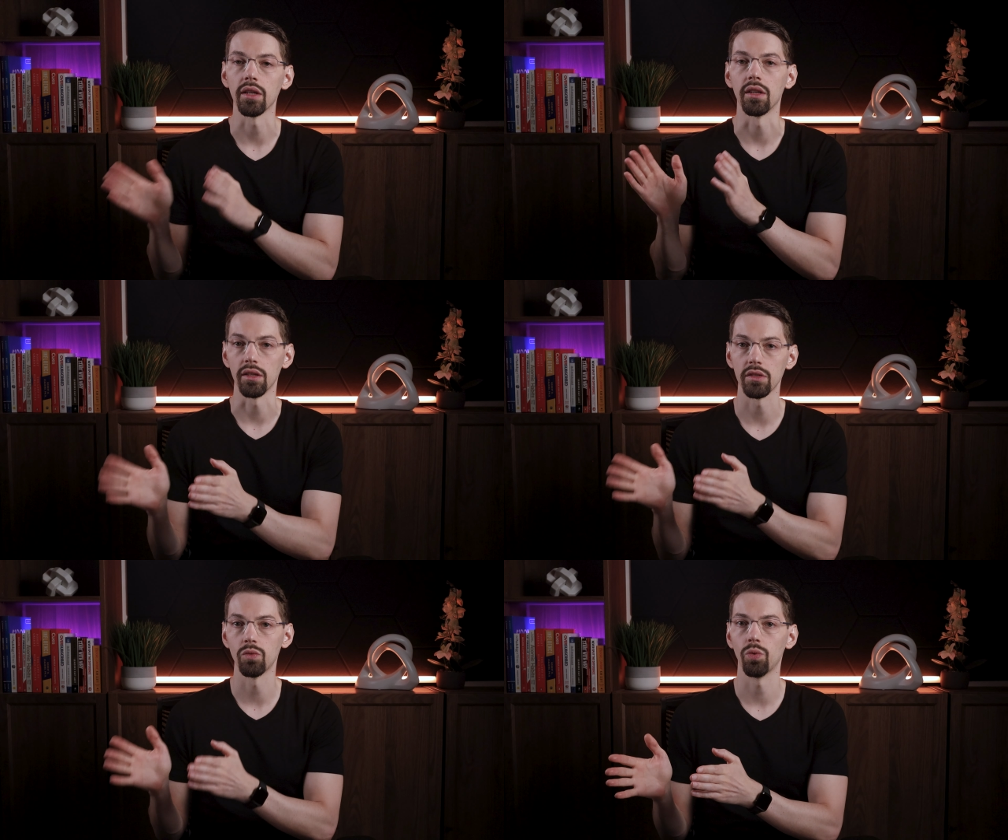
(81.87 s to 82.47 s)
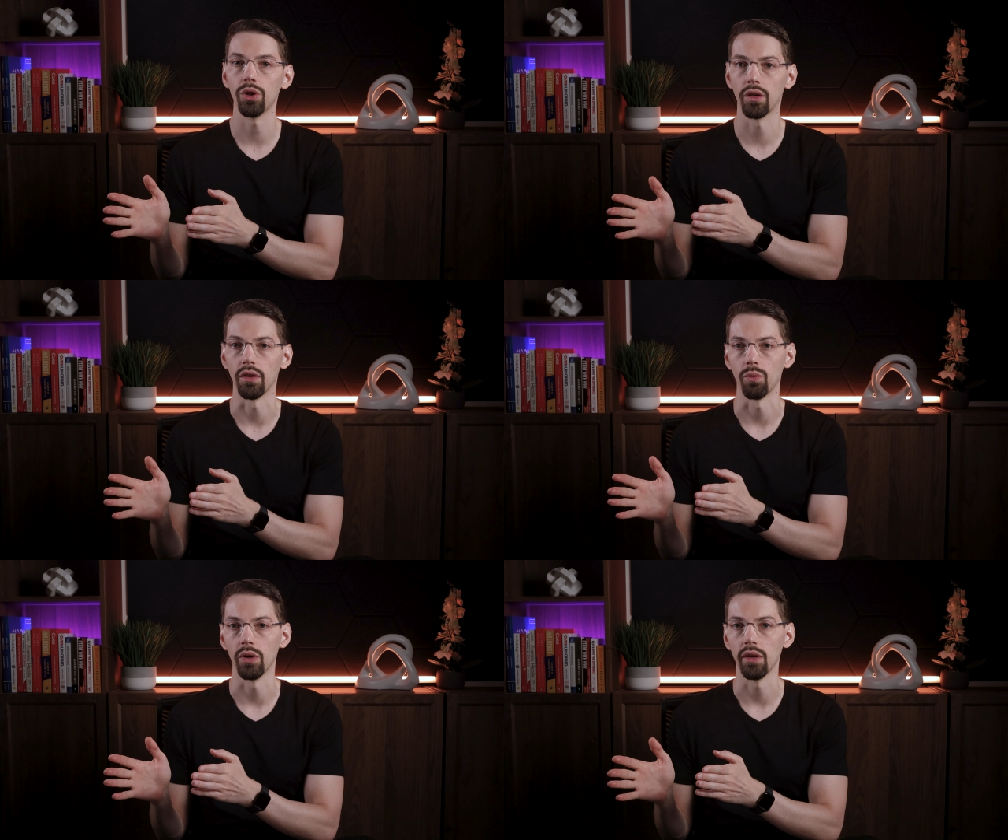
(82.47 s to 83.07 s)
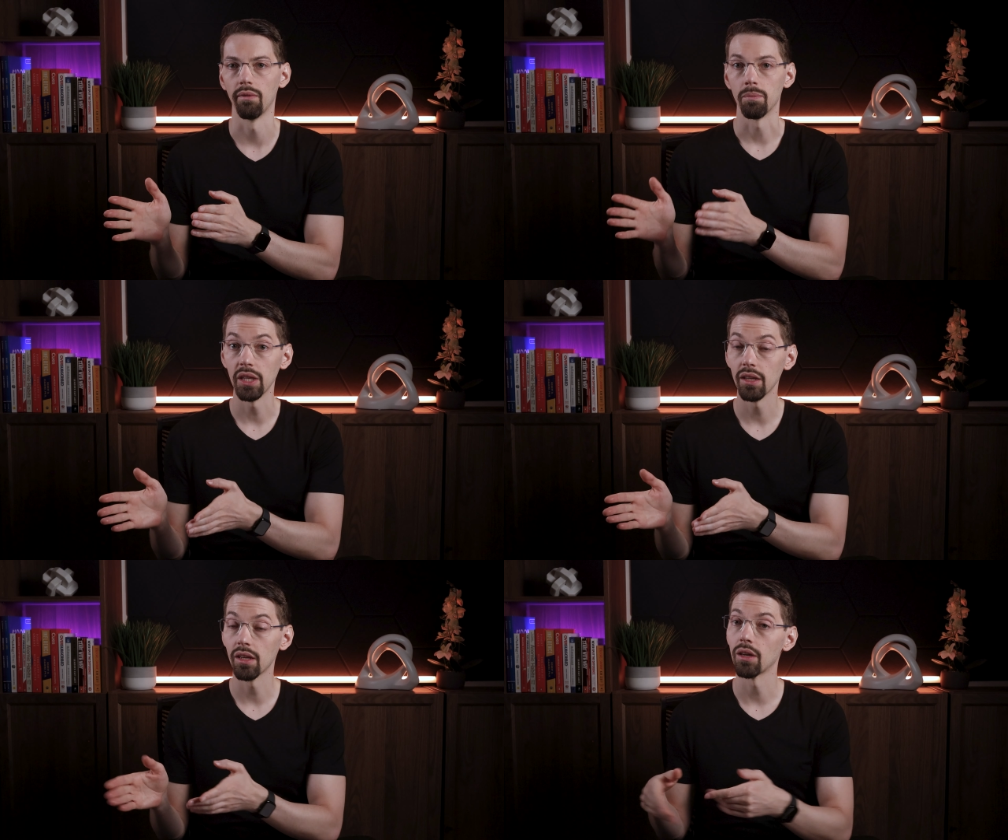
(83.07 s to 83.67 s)
It doesn't work that way.
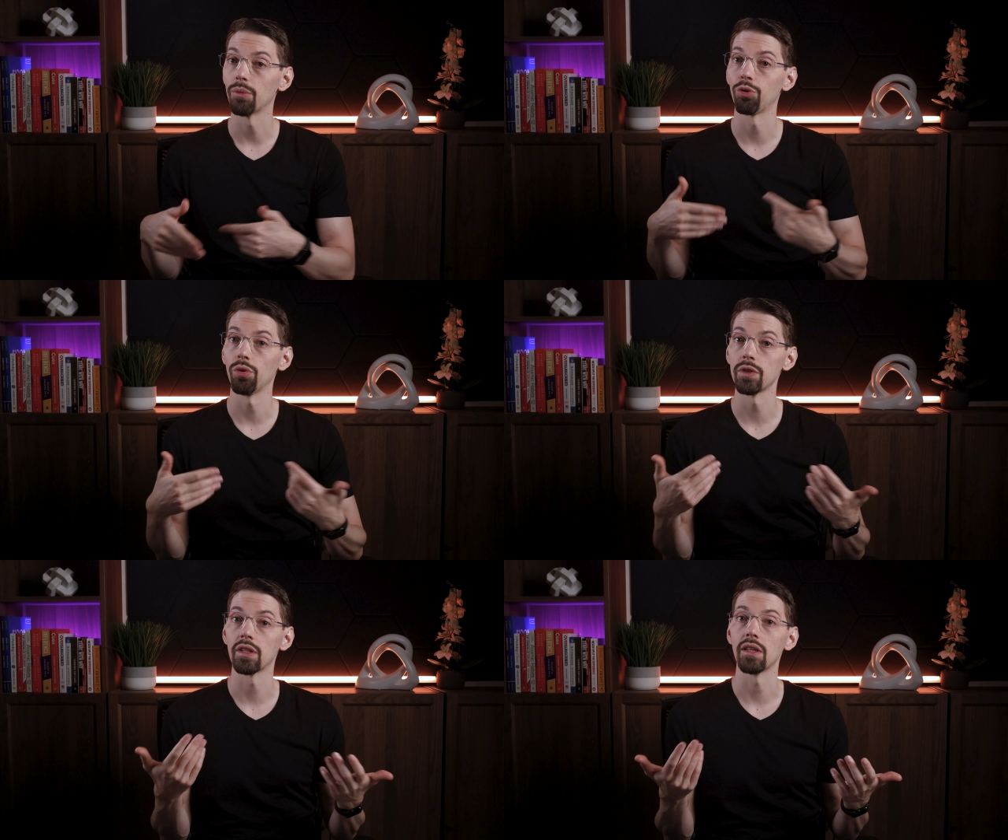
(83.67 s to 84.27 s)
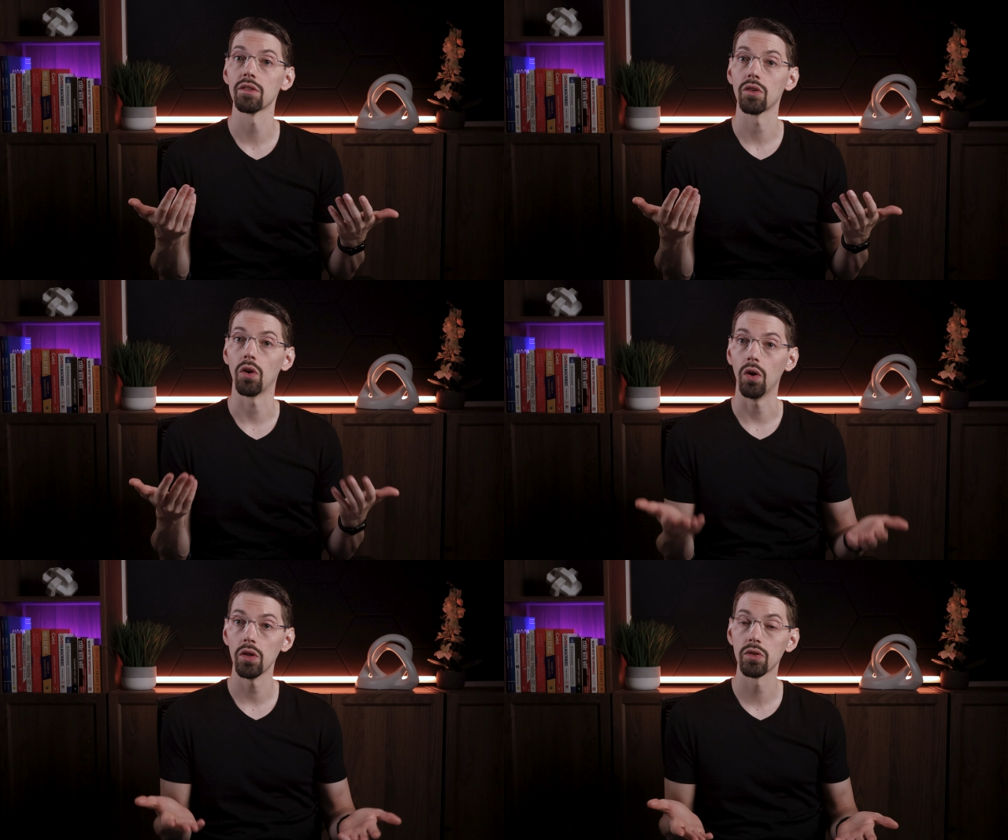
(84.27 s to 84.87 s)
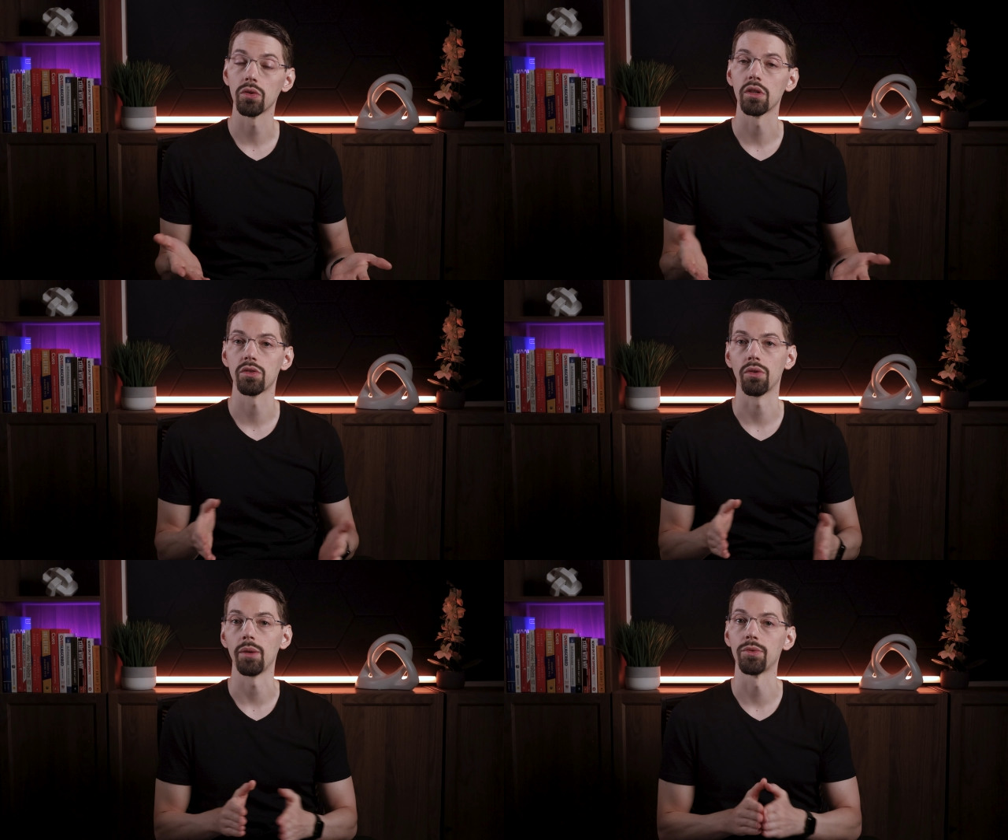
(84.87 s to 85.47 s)
Meaning a process also
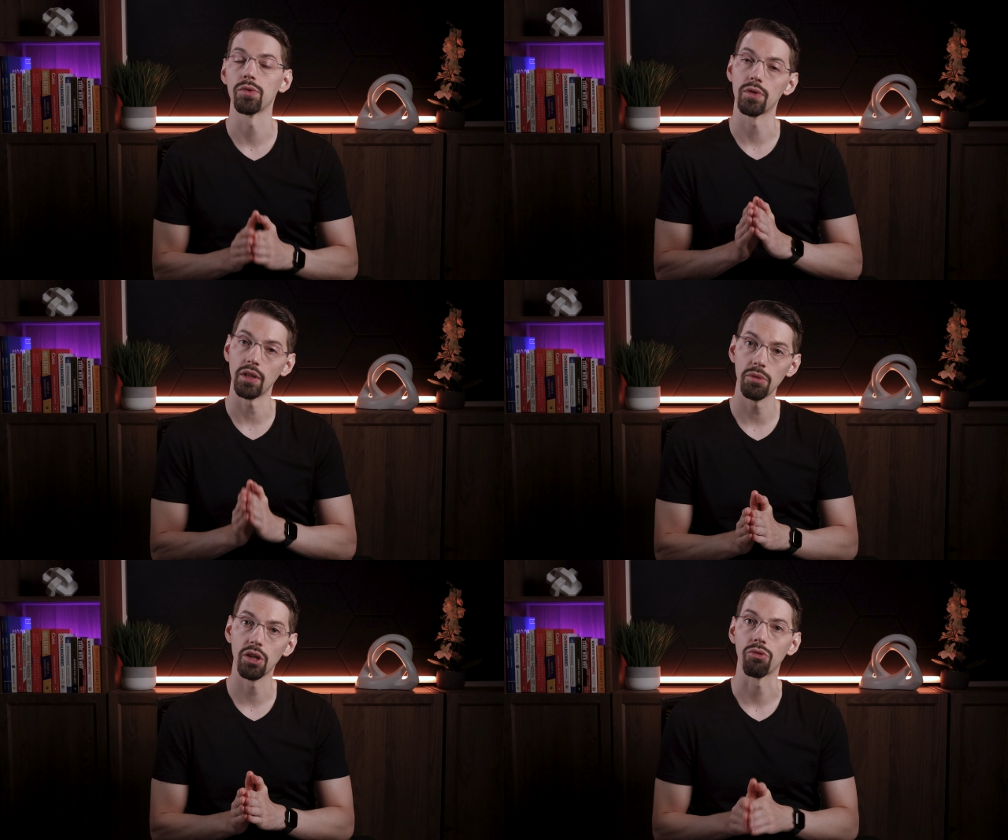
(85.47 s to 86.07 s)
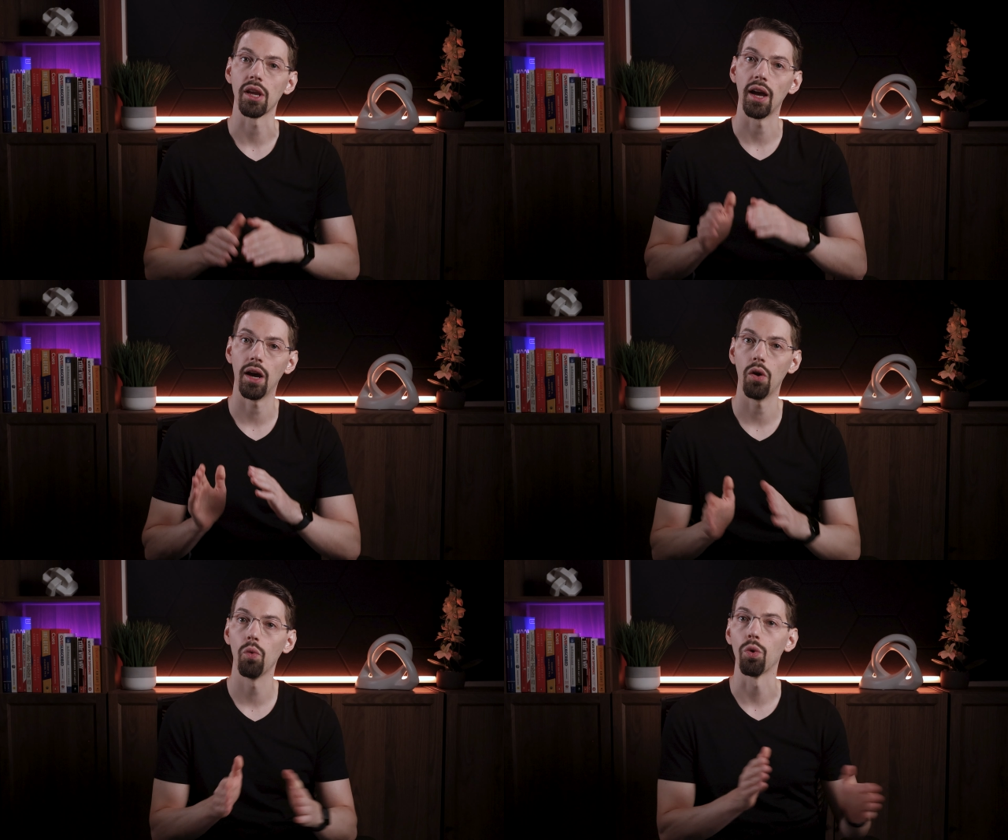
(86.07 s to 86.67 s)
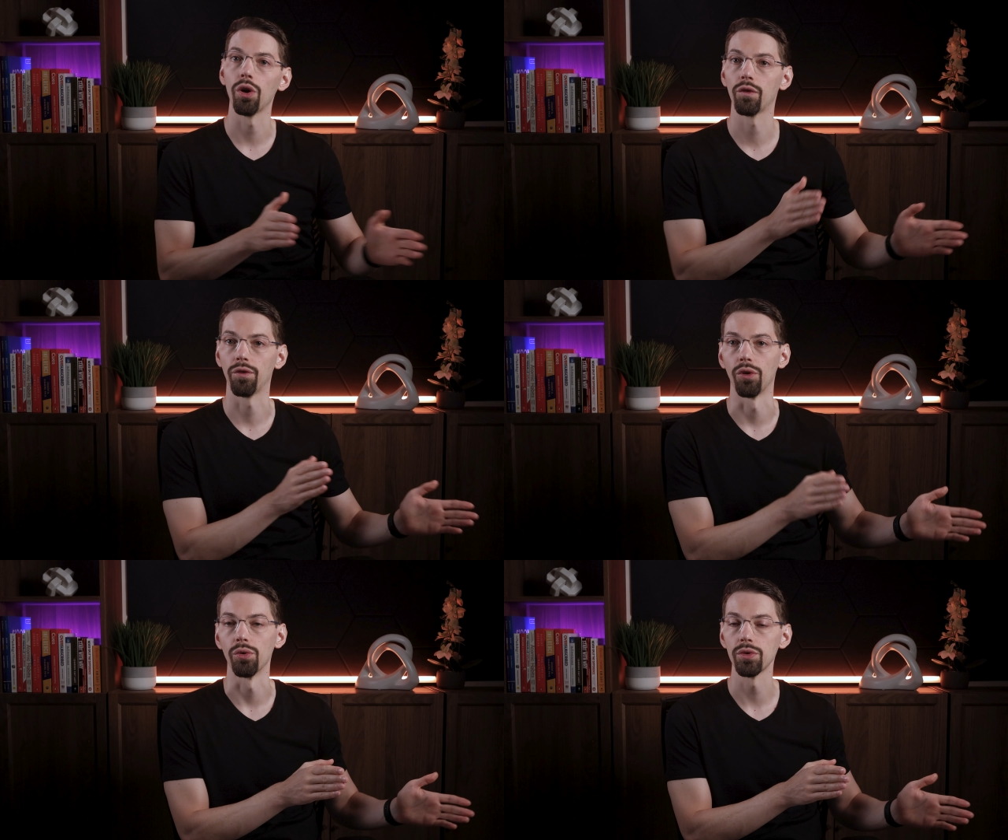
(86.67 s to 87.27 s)
describes to some degree how work
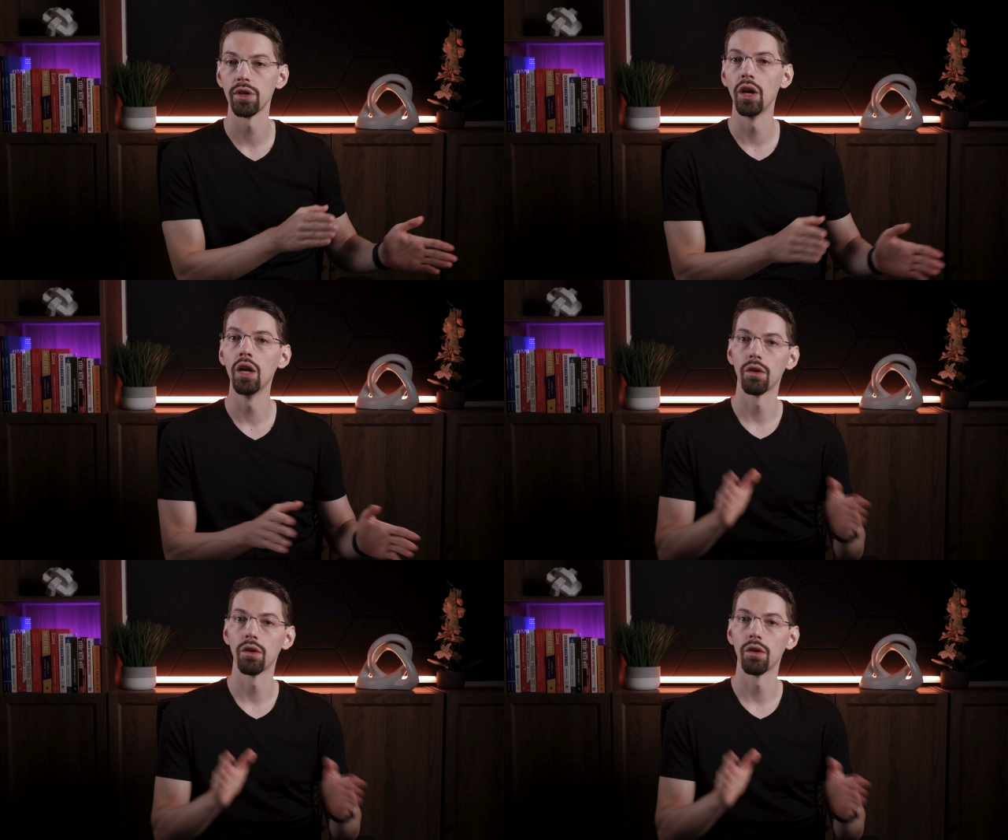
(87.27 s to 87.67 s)
flows